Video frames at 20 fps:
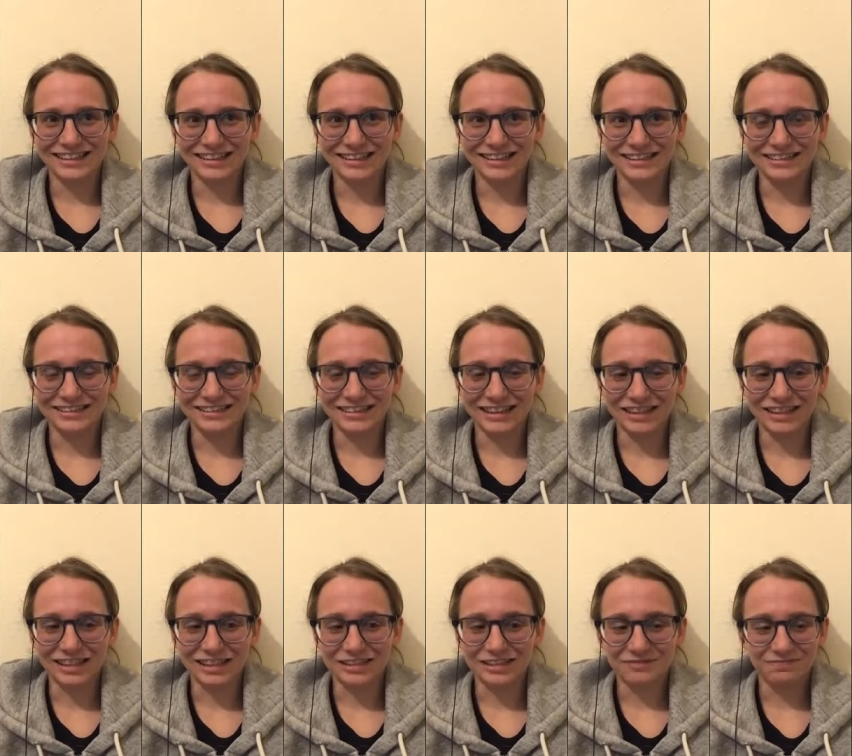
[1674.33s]
And
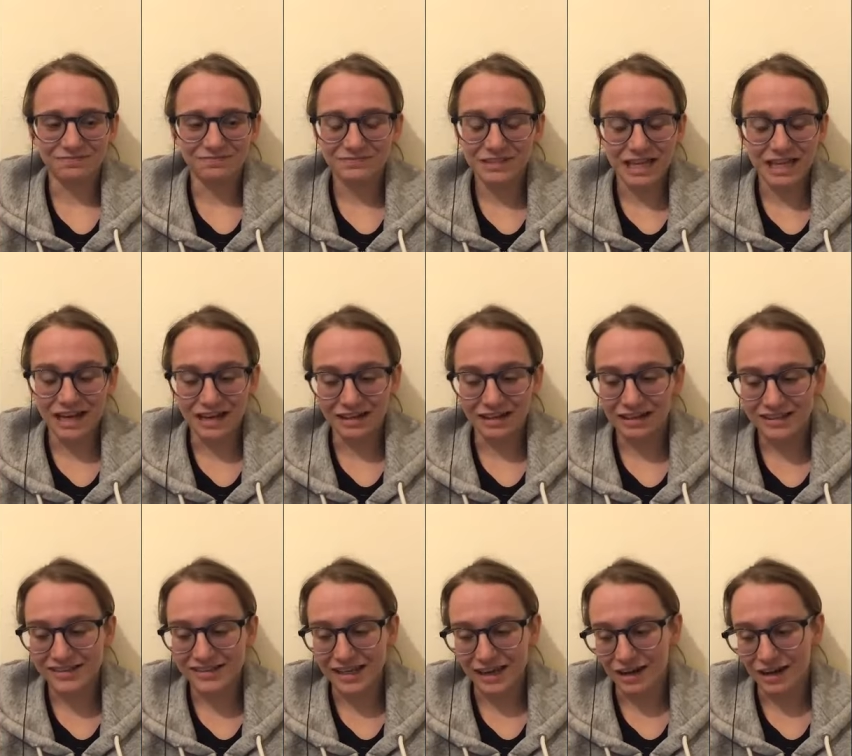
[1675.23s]
uh, yeah, I
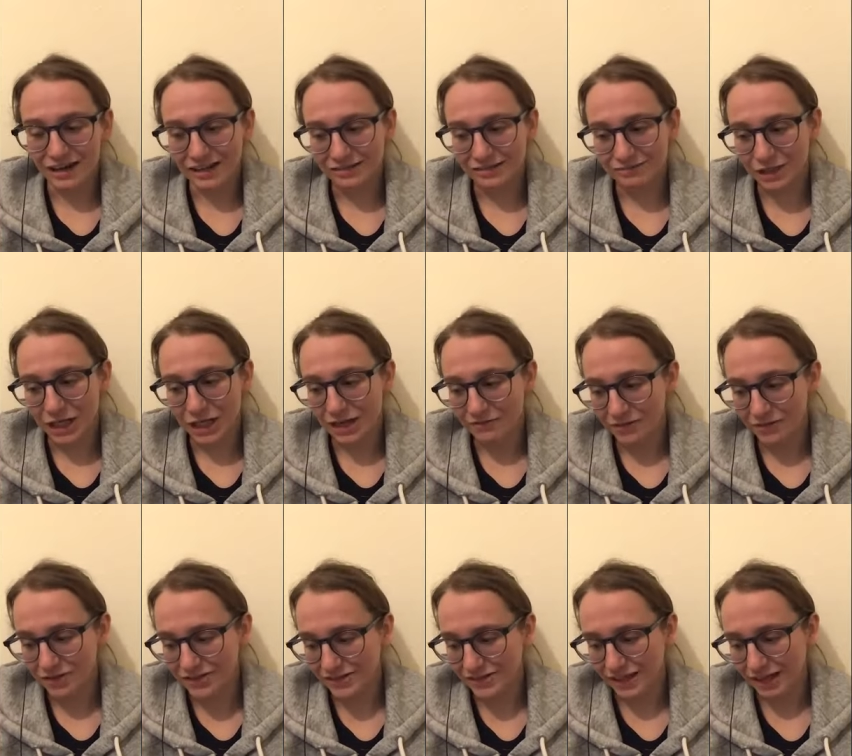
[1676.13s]
say I, I have
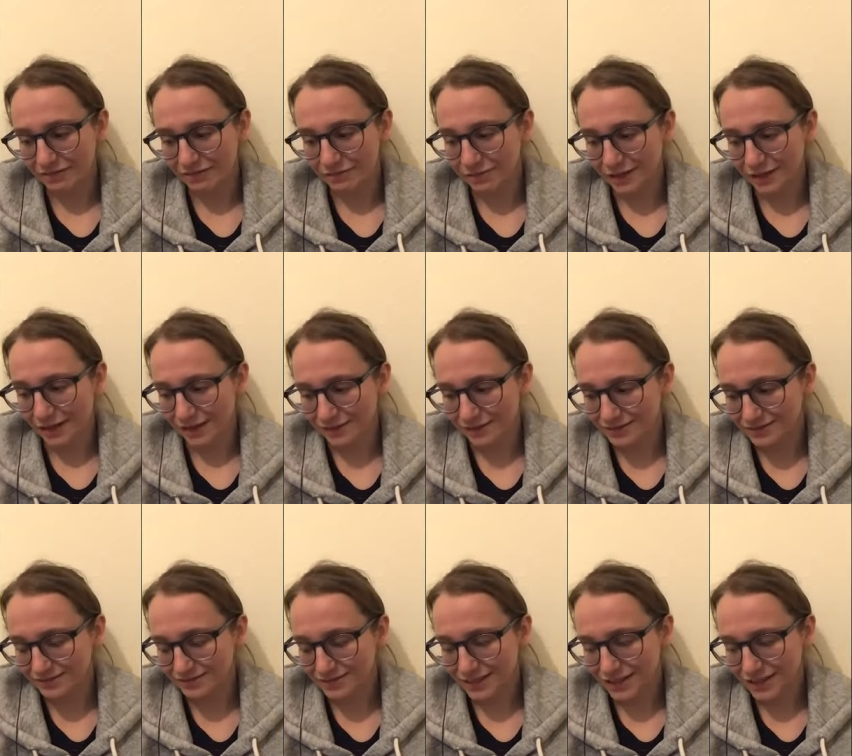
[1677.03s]
you to thank for
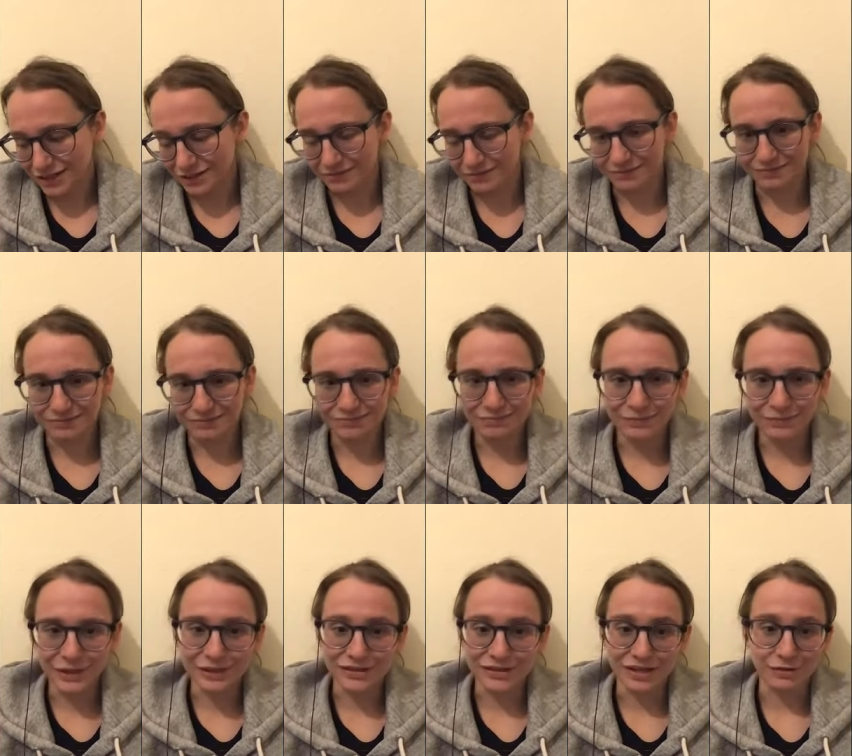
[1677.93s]
that, um,
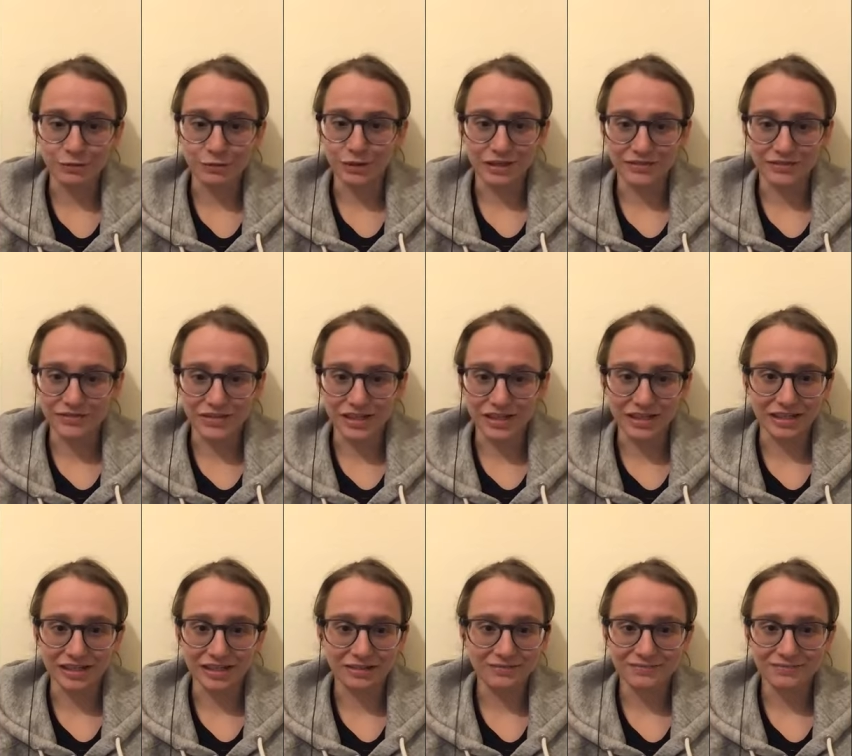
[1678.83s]
because I wouldn't have seen
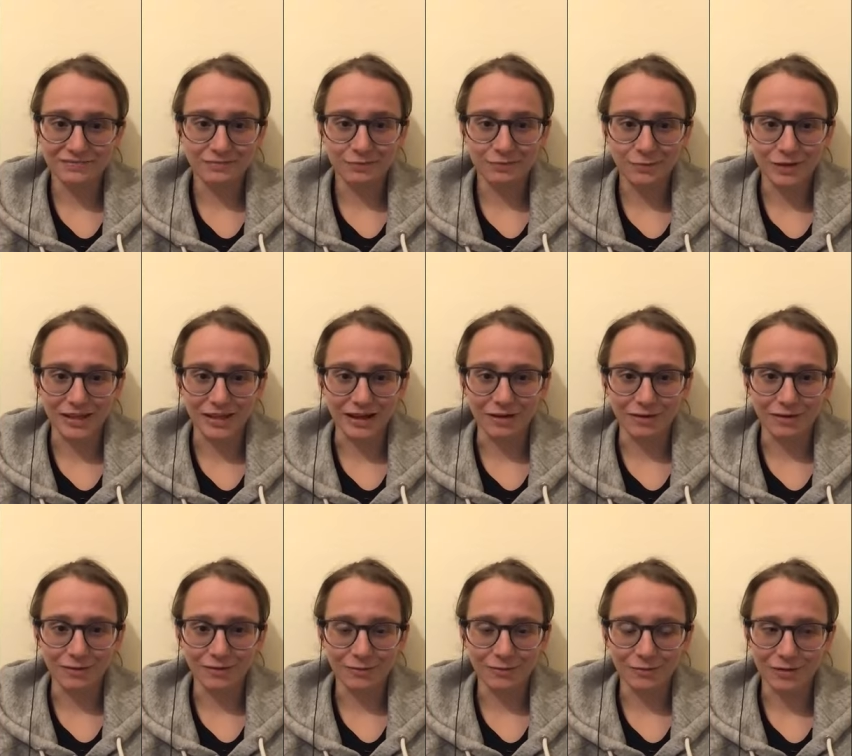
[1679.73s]
it
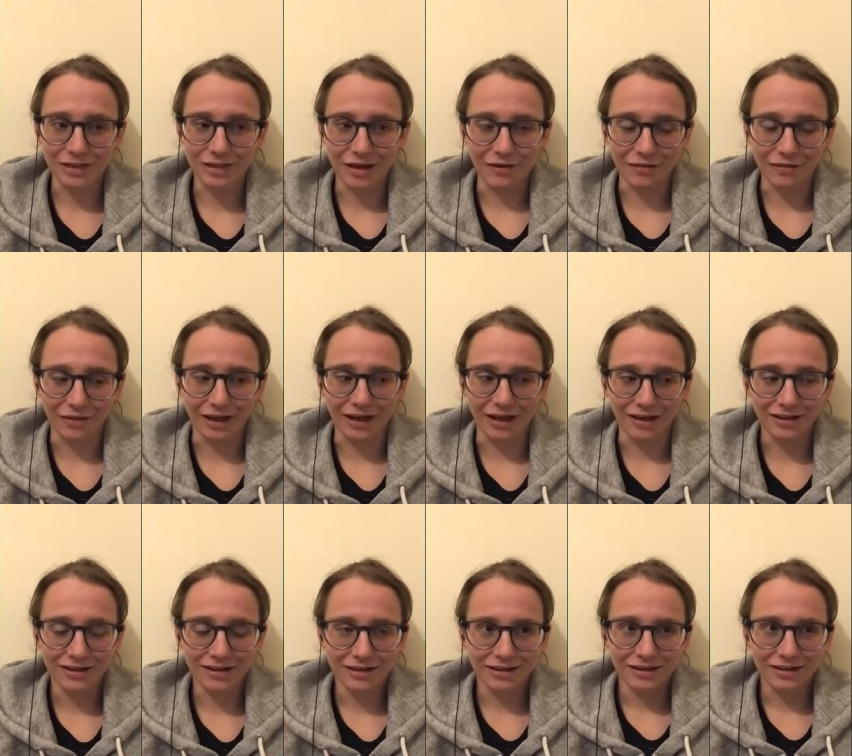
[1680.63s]
without without
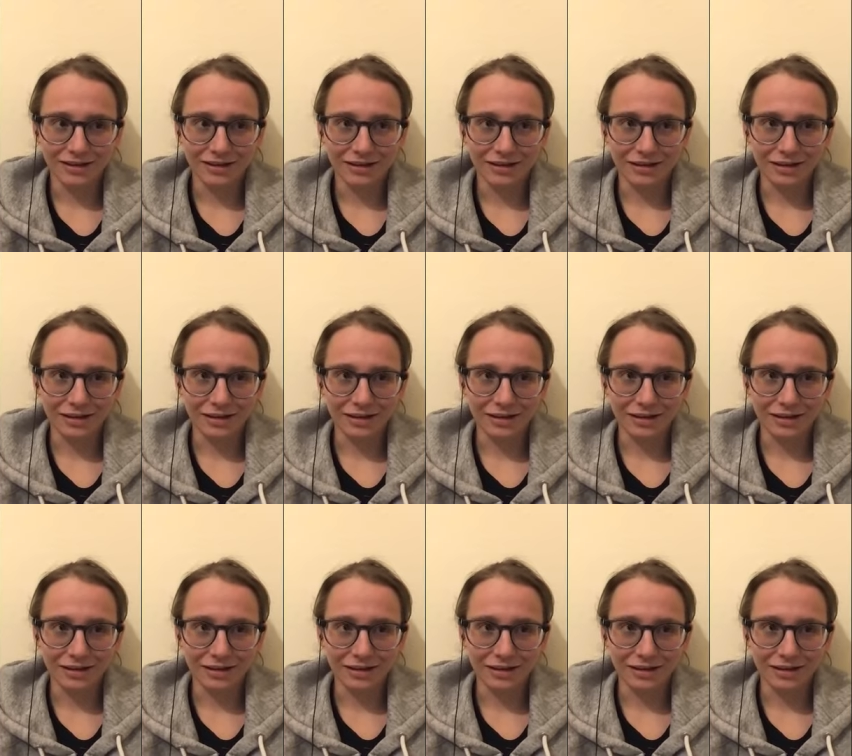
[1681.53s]
that.